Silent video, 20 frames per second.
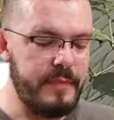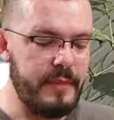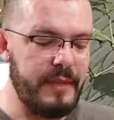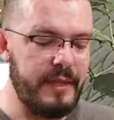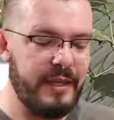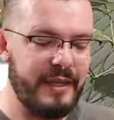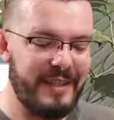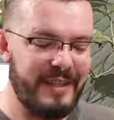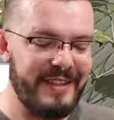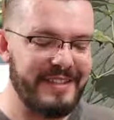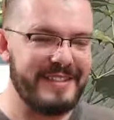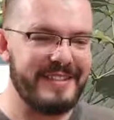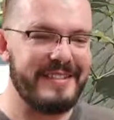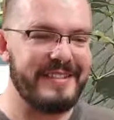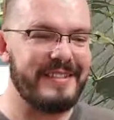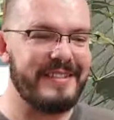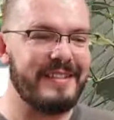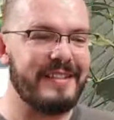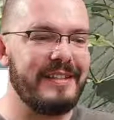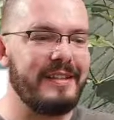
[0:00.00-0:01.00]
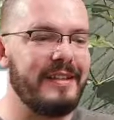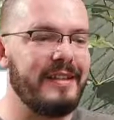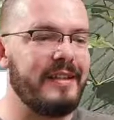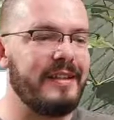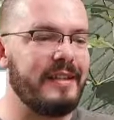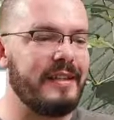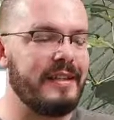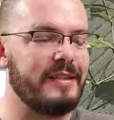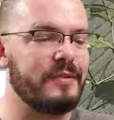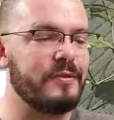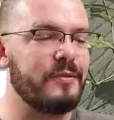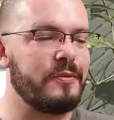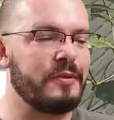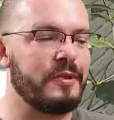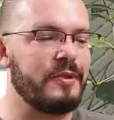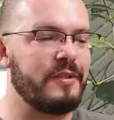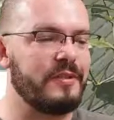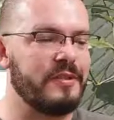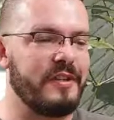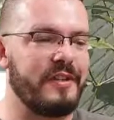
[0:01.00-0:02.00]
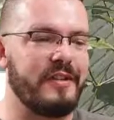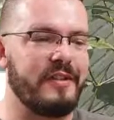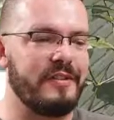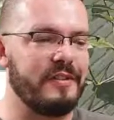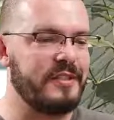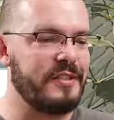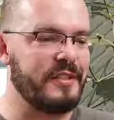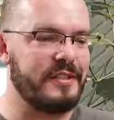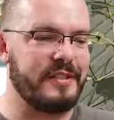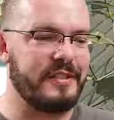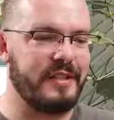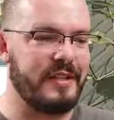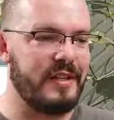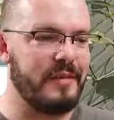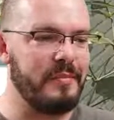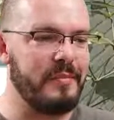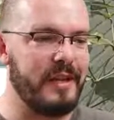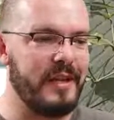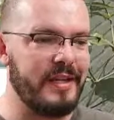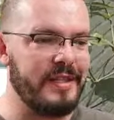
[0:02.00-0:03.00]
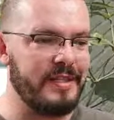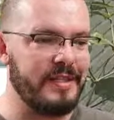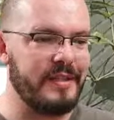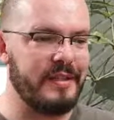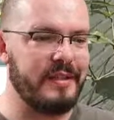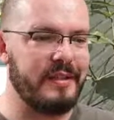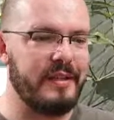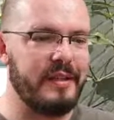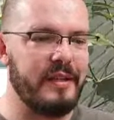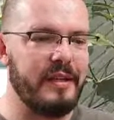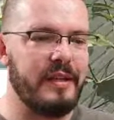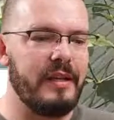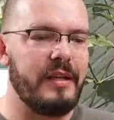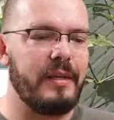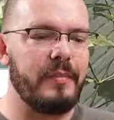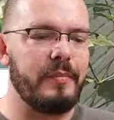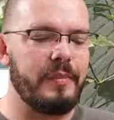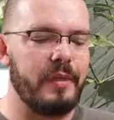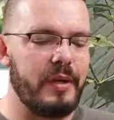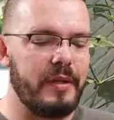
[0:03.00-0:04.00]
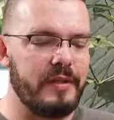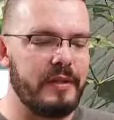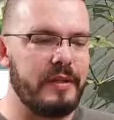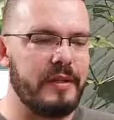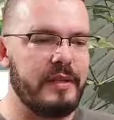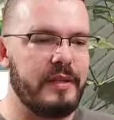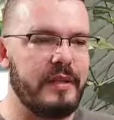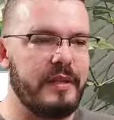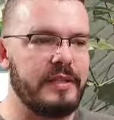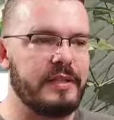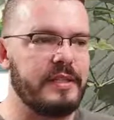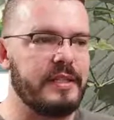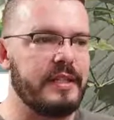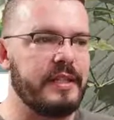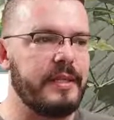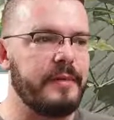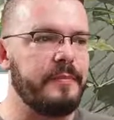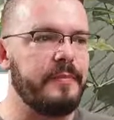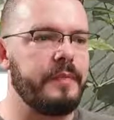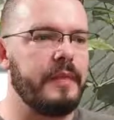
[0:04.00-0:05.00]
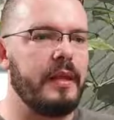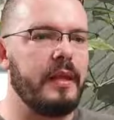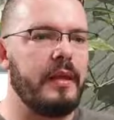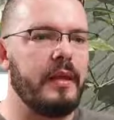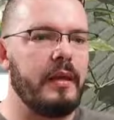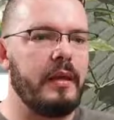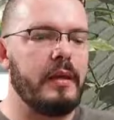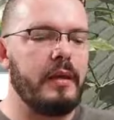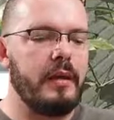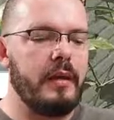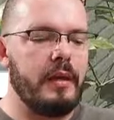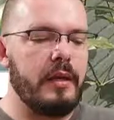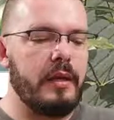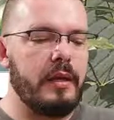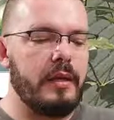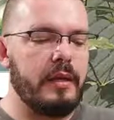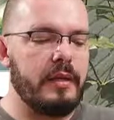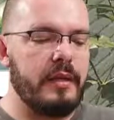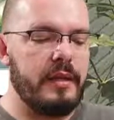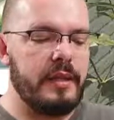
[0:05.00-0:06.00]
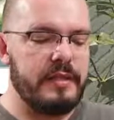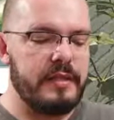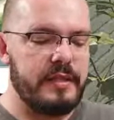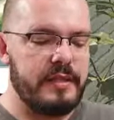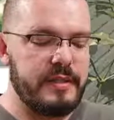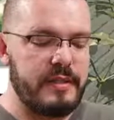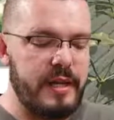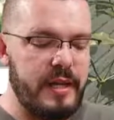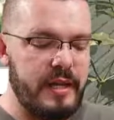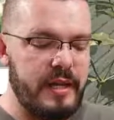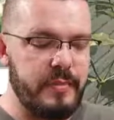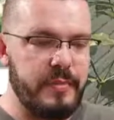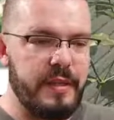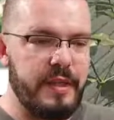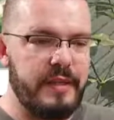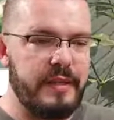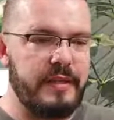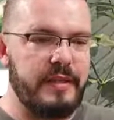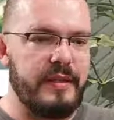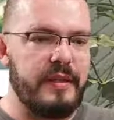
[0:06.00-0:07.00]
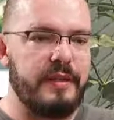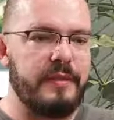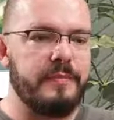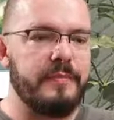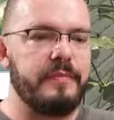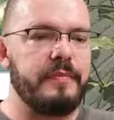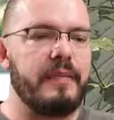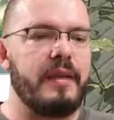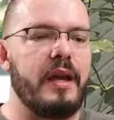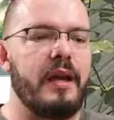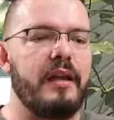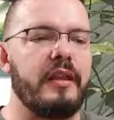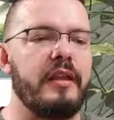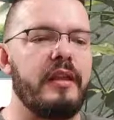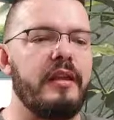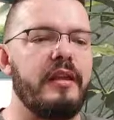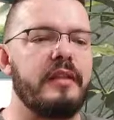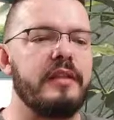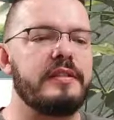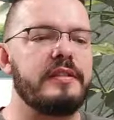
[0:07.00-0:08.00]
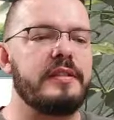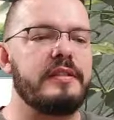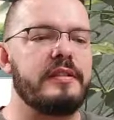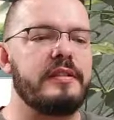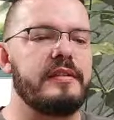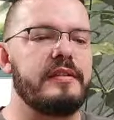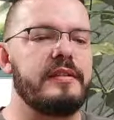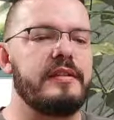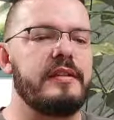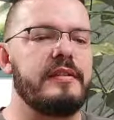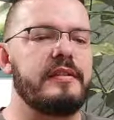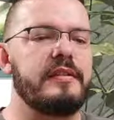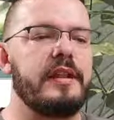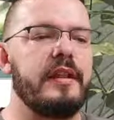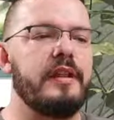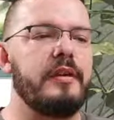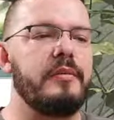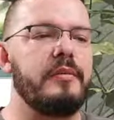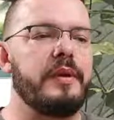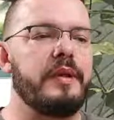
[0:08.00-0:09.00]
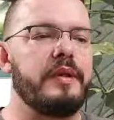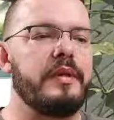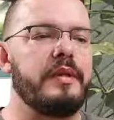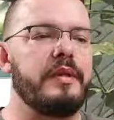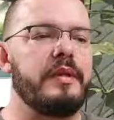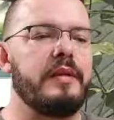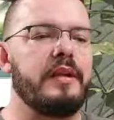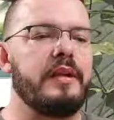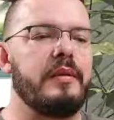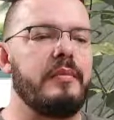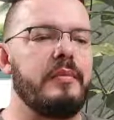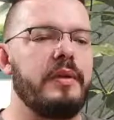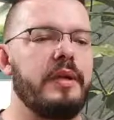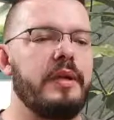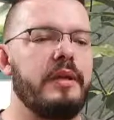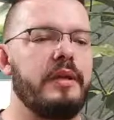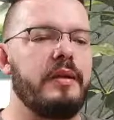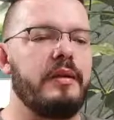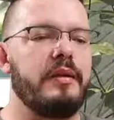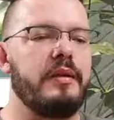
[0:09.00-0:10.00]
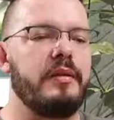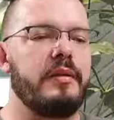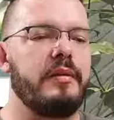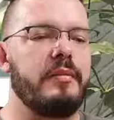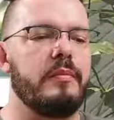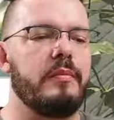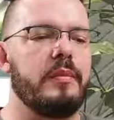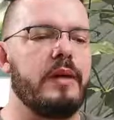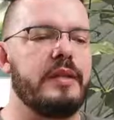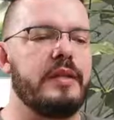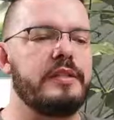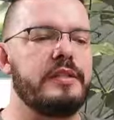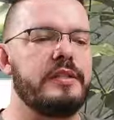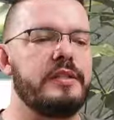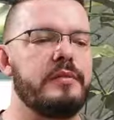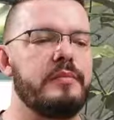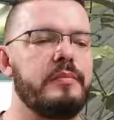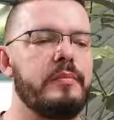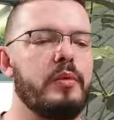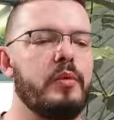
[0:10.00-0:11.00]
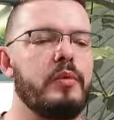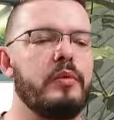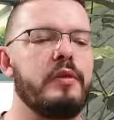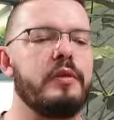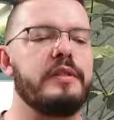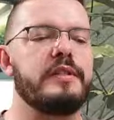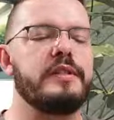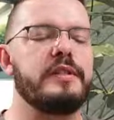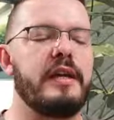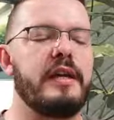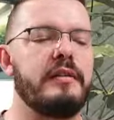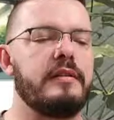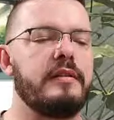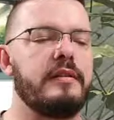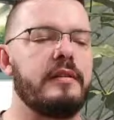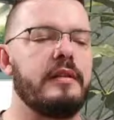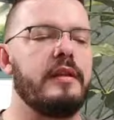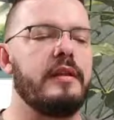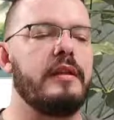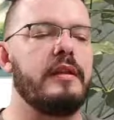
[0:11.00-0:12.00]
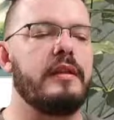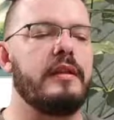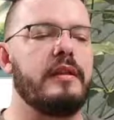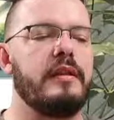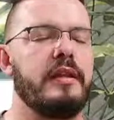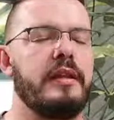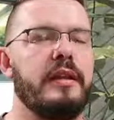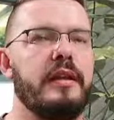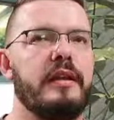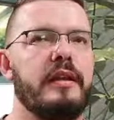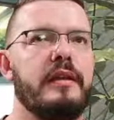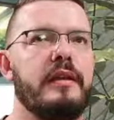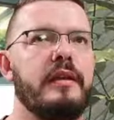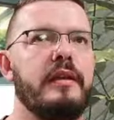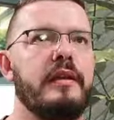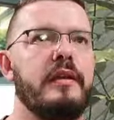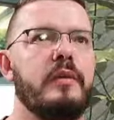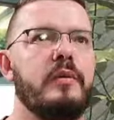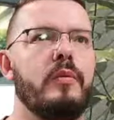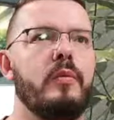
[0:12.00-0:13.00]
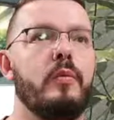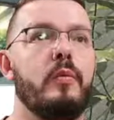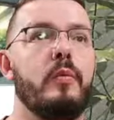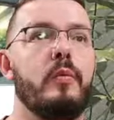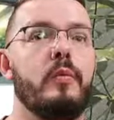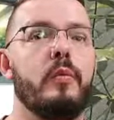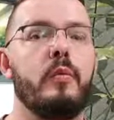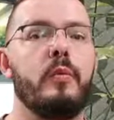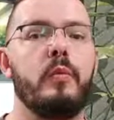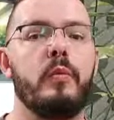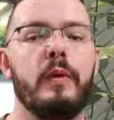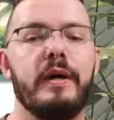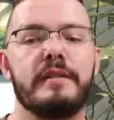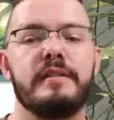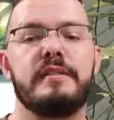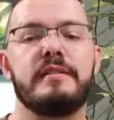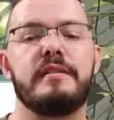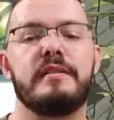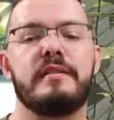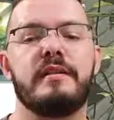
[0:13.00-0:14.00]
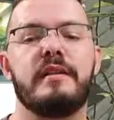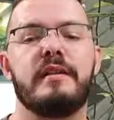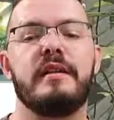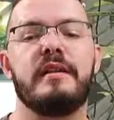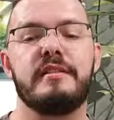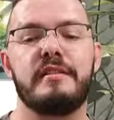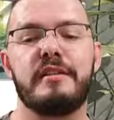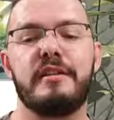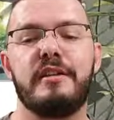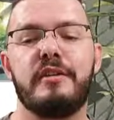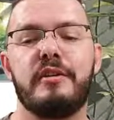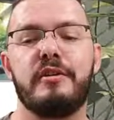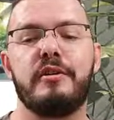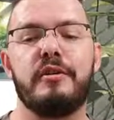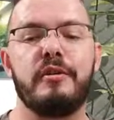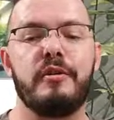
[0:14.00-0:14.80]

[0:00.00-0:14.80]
Yes, these courtyards are just amazing, planted nicely. The sustainability, I think the sustainability can be much more subtle than what's considered